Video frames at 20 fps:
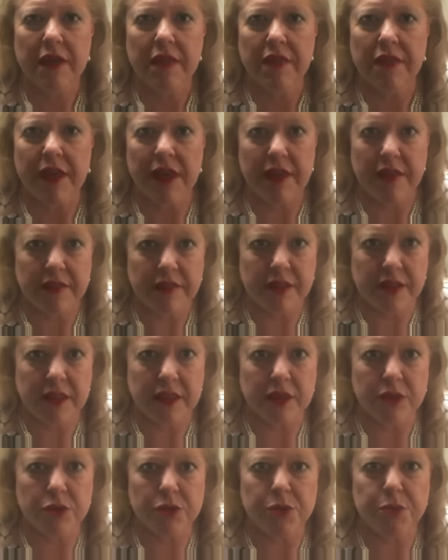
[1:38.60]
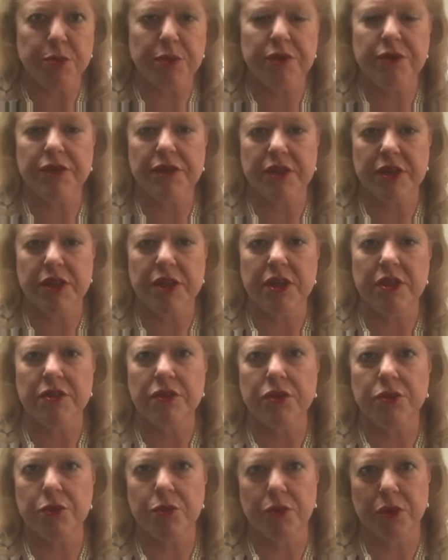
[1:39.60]
that those
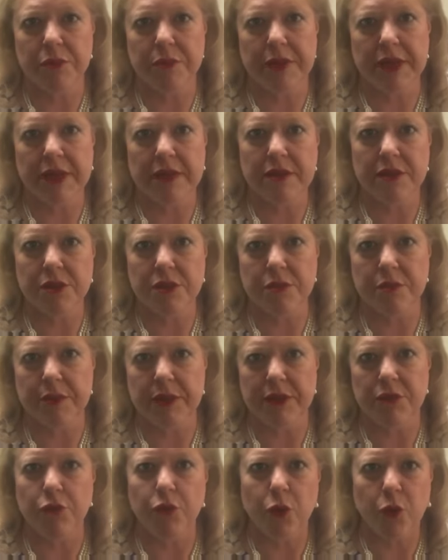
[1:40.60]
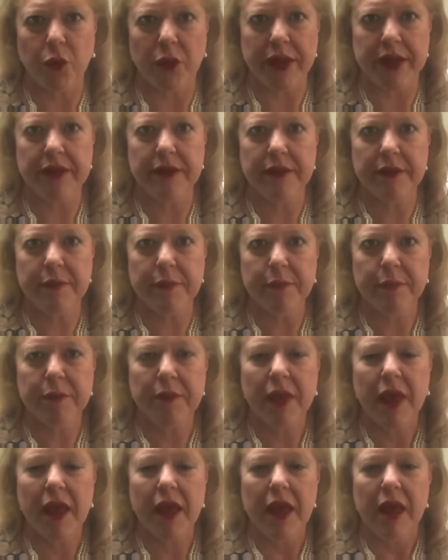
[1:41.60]
provisions were meant to be void.
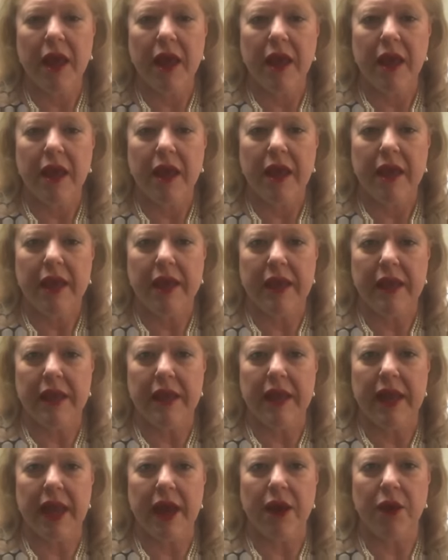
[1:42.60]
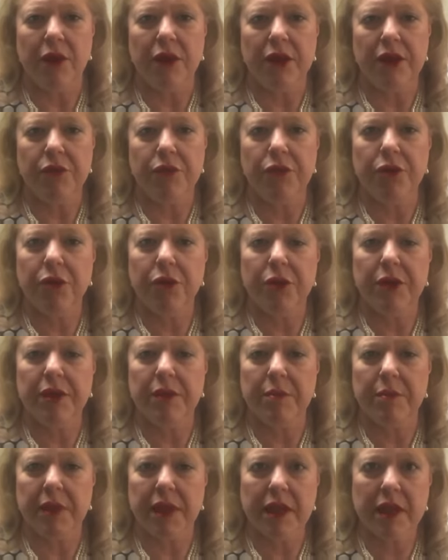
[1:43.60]
Now, if you're in
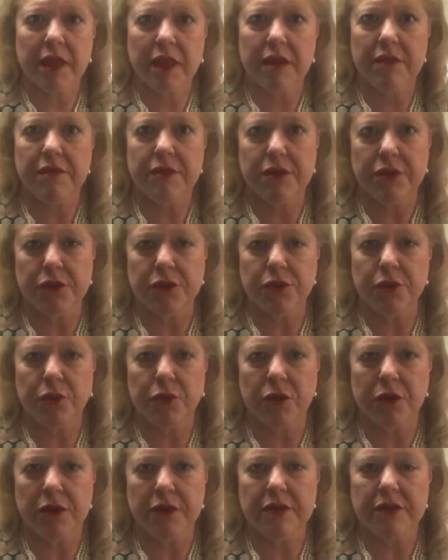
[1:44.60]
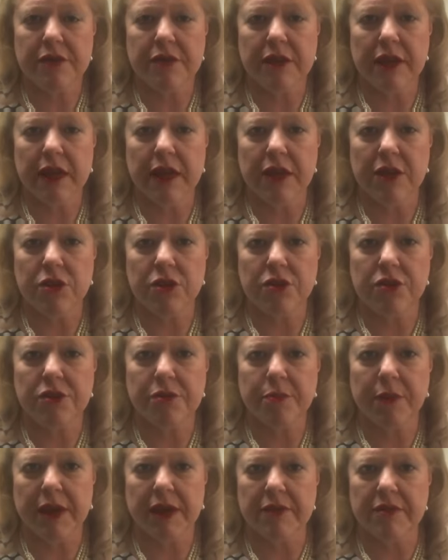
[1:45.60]
the middle of a divorce and your
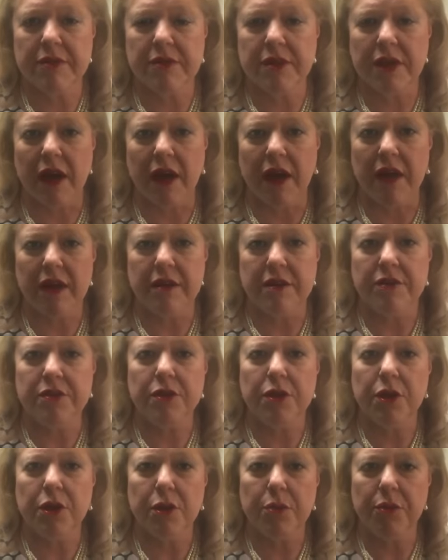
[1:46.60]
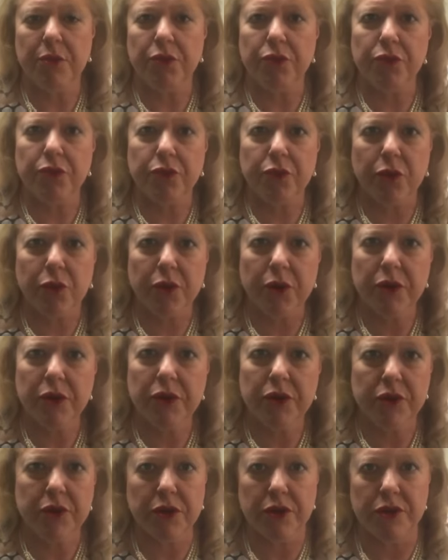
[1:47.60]
spouse dies before
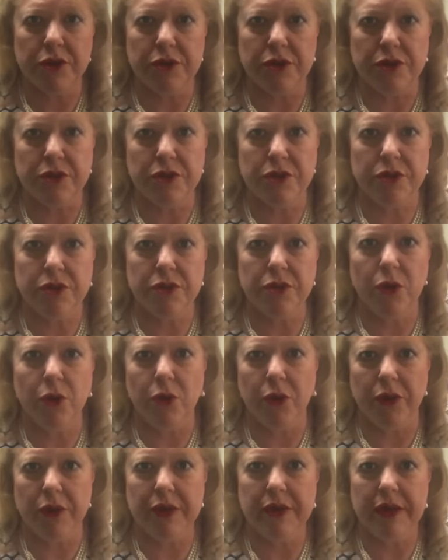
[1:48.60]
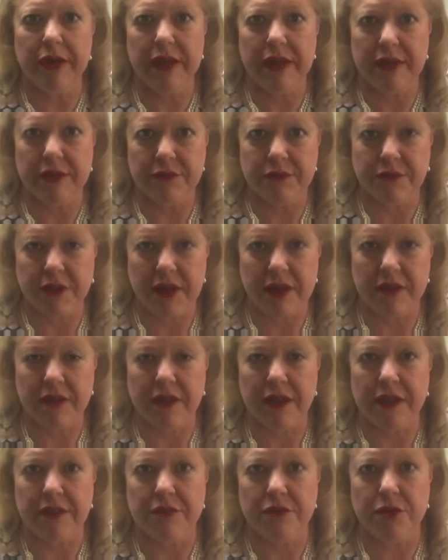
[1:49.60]
you go to court and
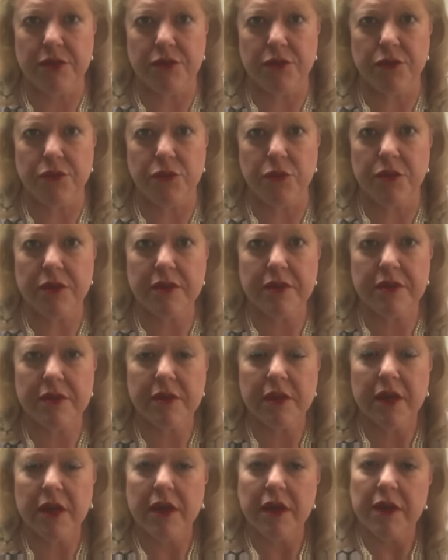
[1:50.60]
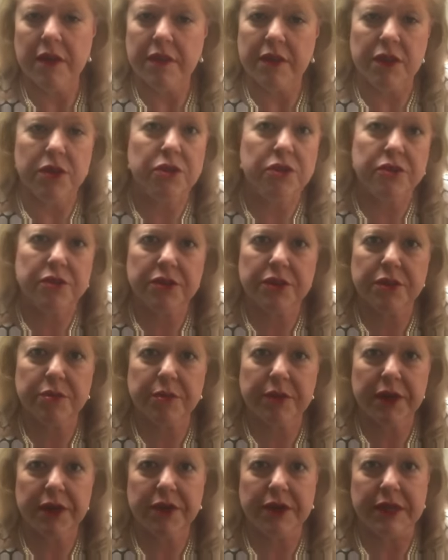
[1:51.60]
finalize the divorce, then you're still
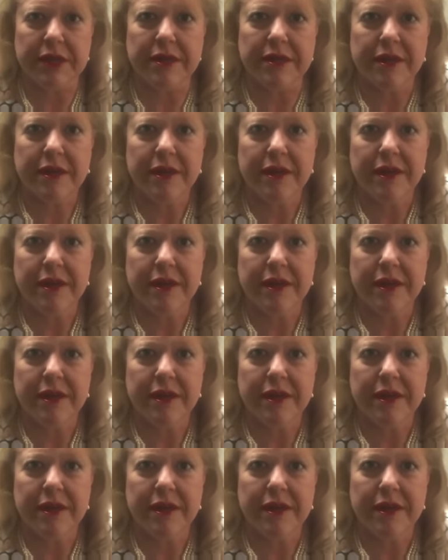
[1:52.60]
married.